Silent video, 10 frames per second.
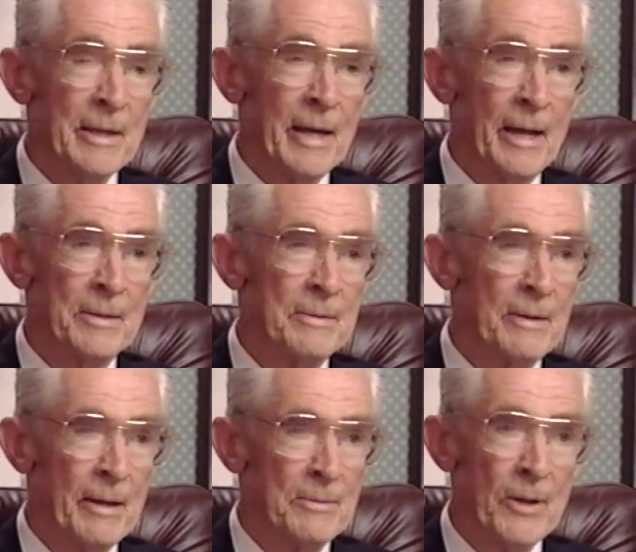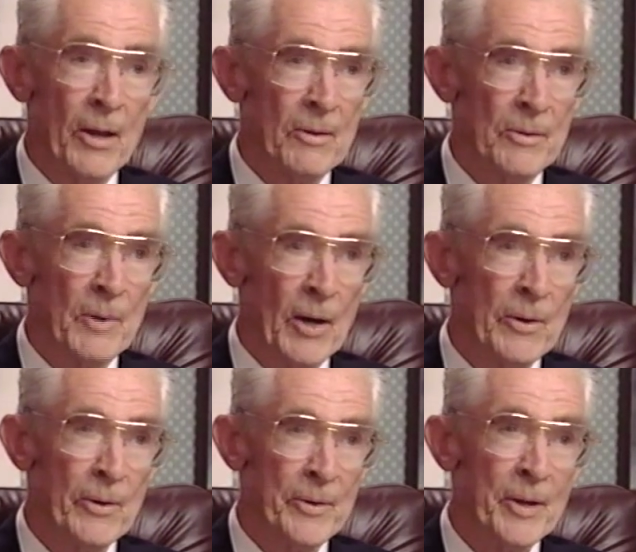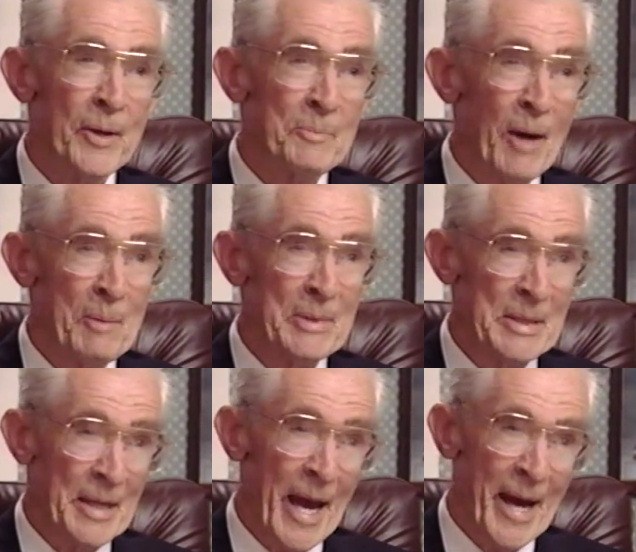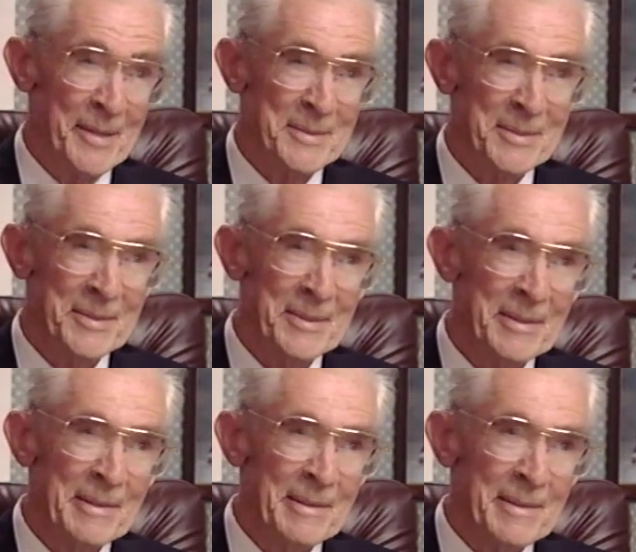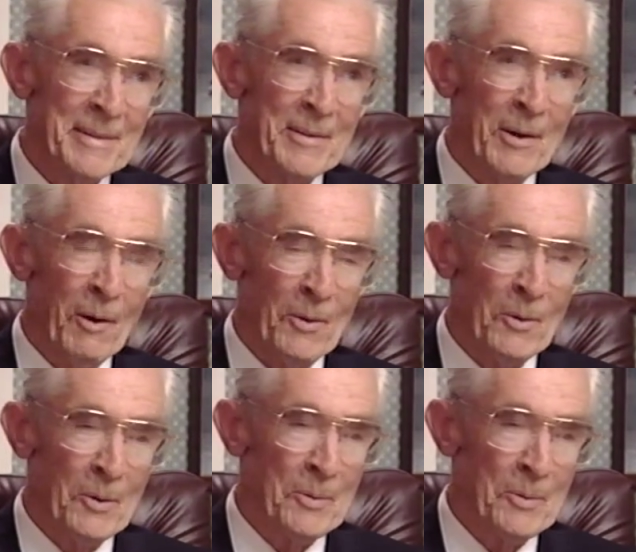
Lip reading: and none of them are hurt by being asked, although